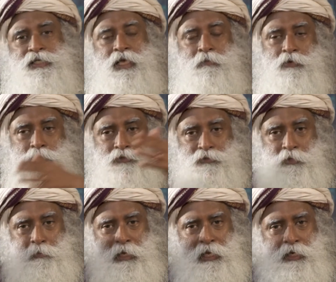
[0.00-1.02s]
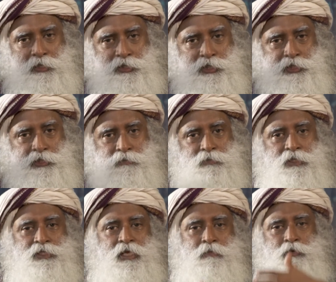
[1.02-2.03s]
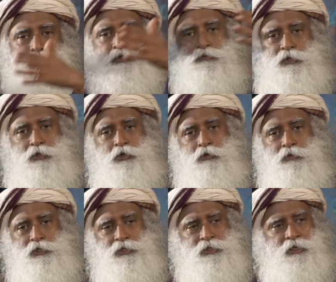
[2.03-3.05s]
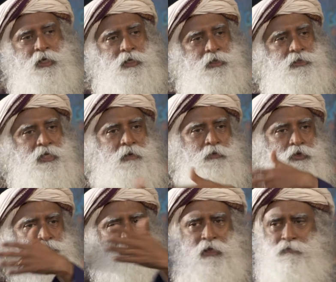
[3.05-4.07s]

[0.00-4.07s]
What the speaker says: same goes for the planetary system, the same goes for the universe, the same goes for